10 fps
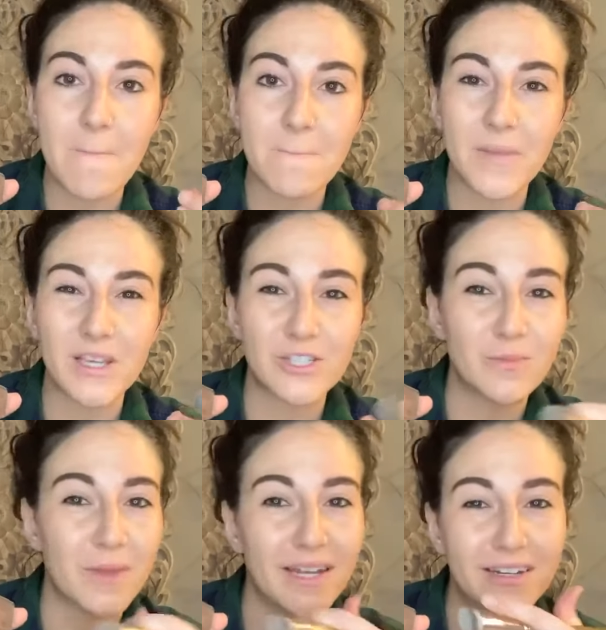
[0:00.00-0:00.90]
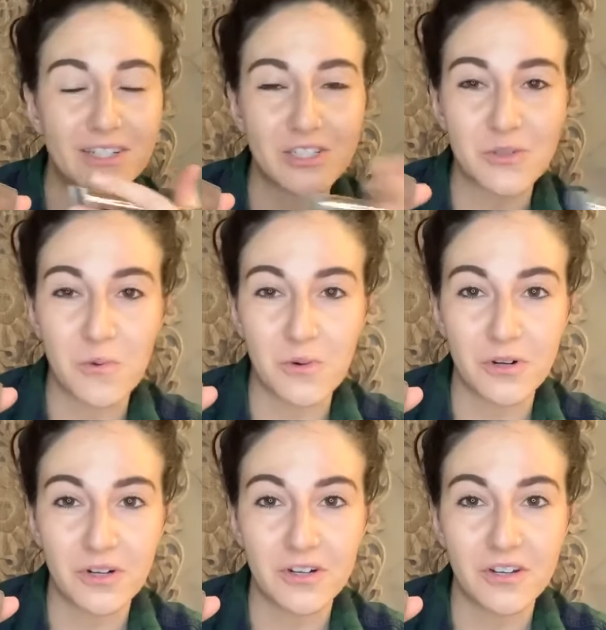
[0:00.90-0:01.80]
because you might not just
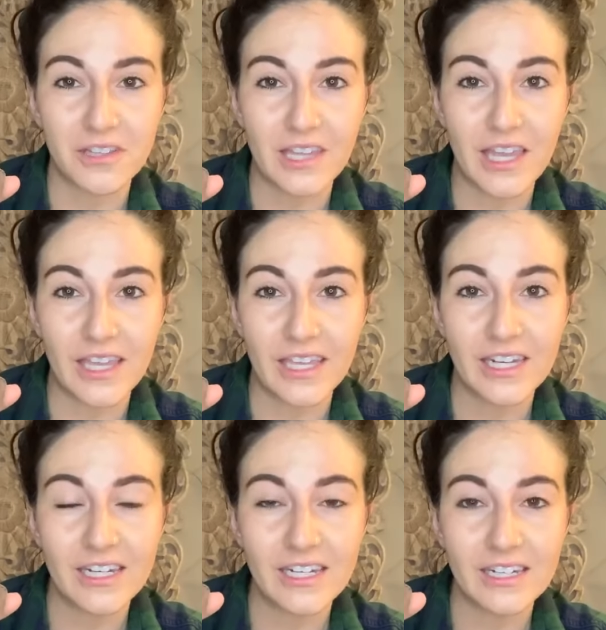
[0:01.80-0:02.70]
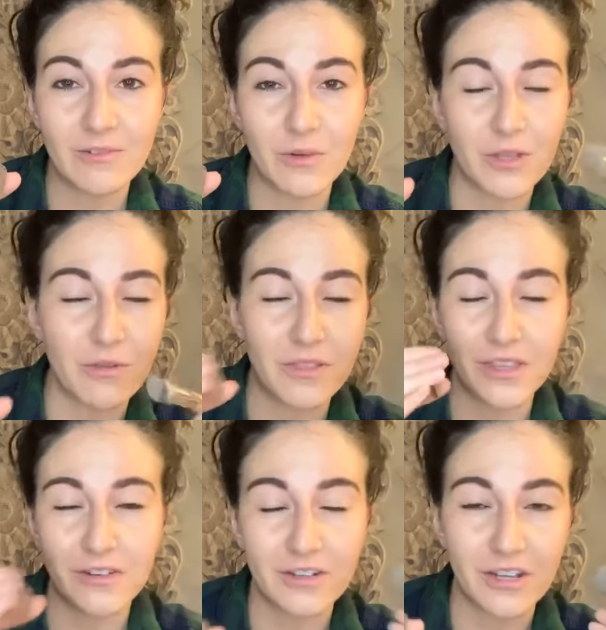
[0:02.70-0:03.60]
order online what you think
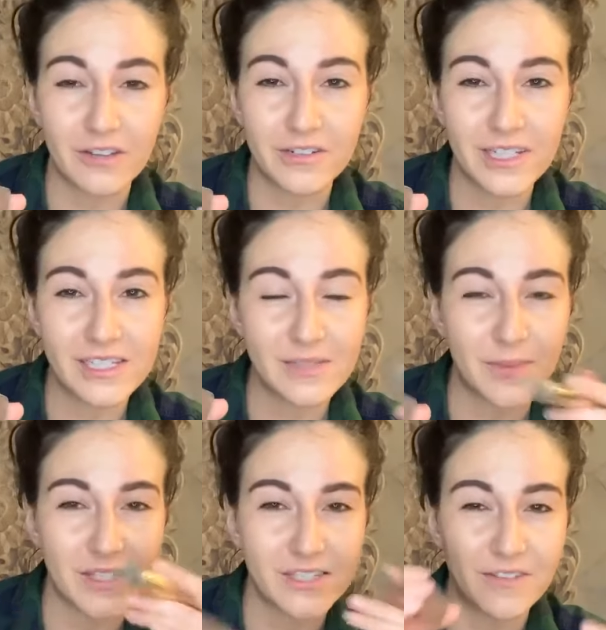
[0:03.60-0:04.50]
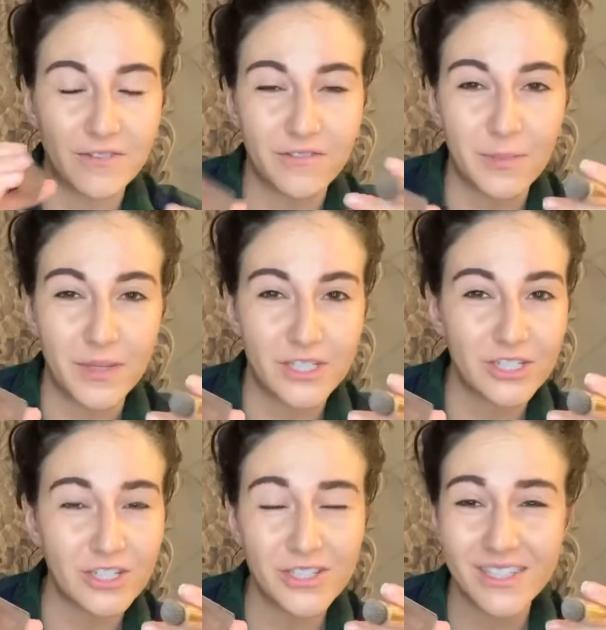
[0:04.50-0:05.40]
your color is based off of the
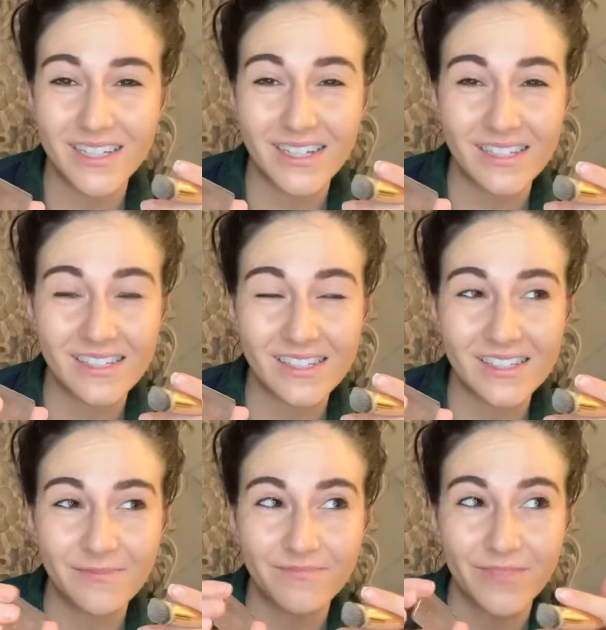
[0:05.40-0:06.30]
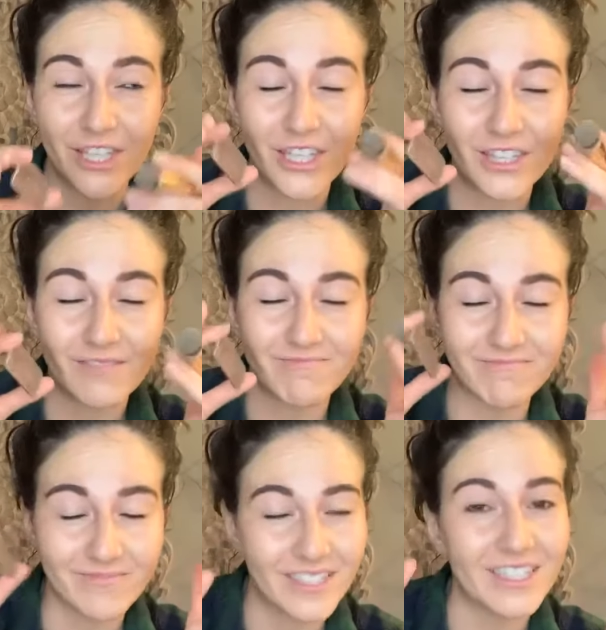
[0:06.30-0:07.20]
pictures, because
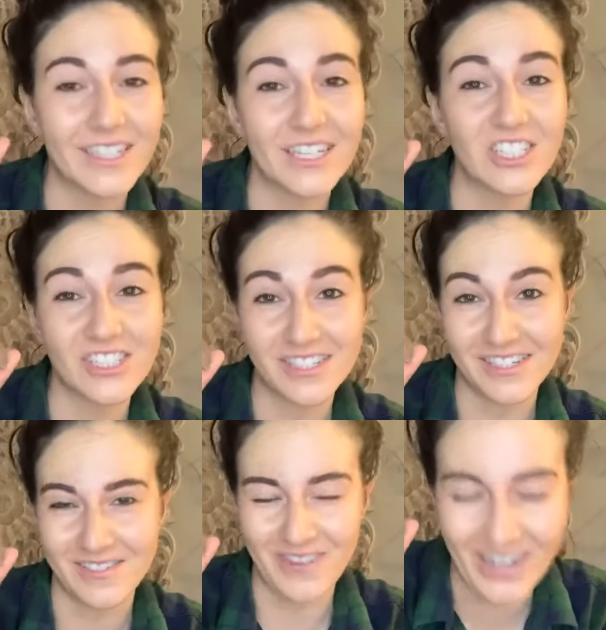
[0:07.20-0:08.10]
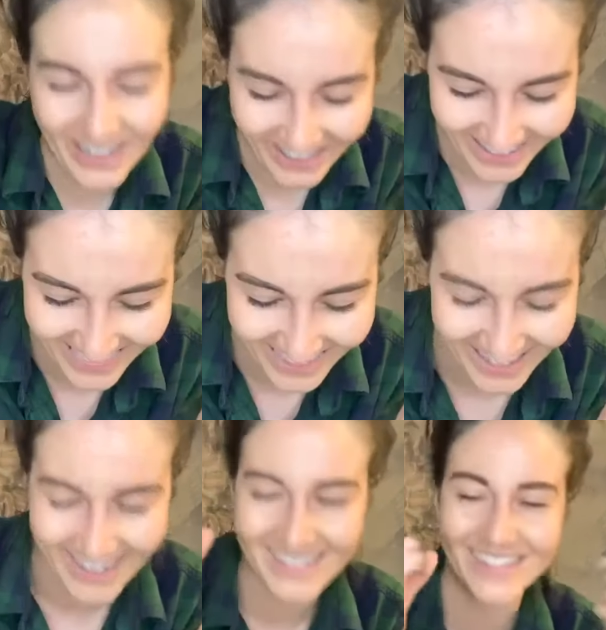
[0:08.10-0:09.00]
it just doesn't work like
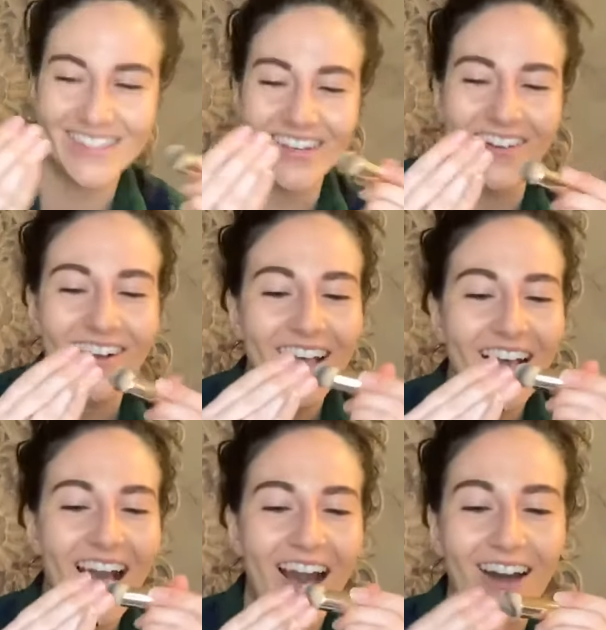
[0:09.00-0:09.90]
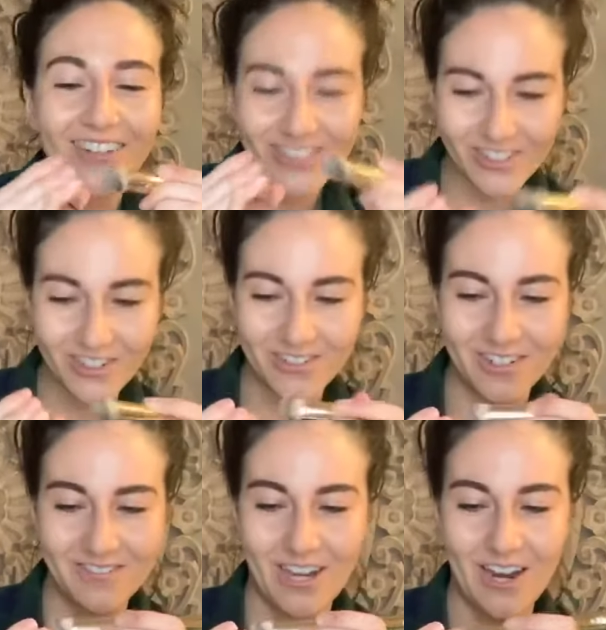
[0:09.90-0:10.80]
that. So I'll show you what I'm
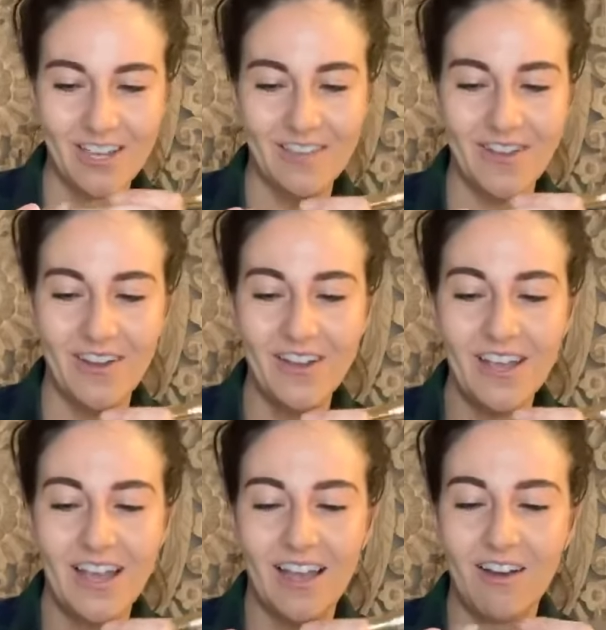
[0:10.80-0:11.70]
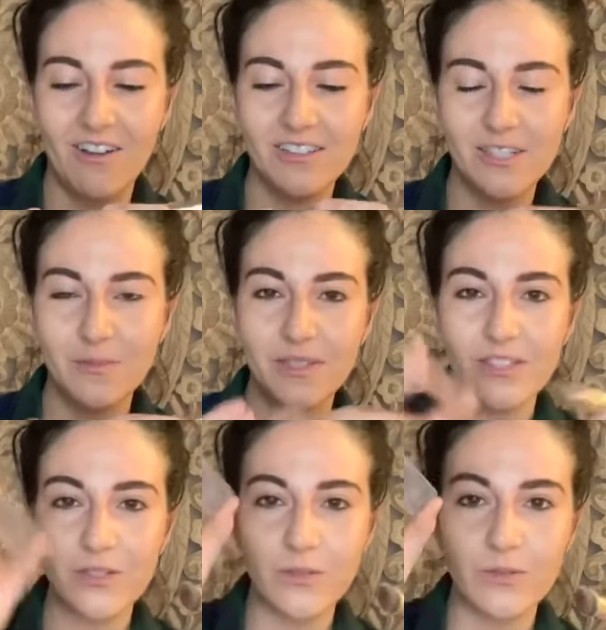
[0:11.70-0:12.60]
talking about. I'll dip
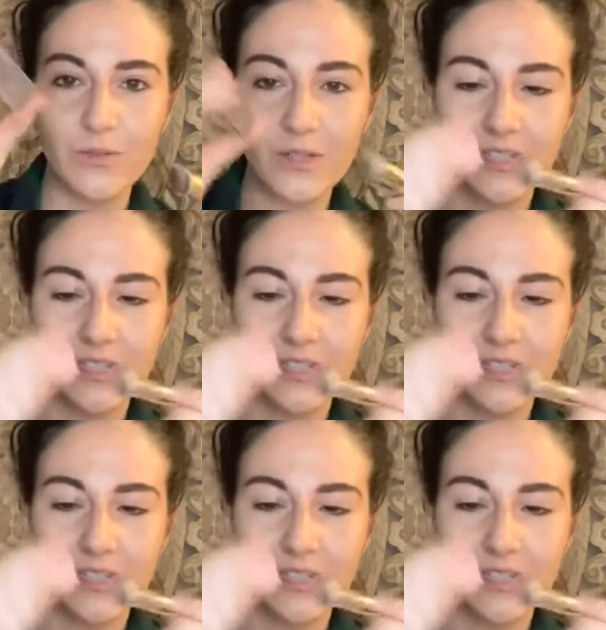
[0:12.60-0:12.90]
into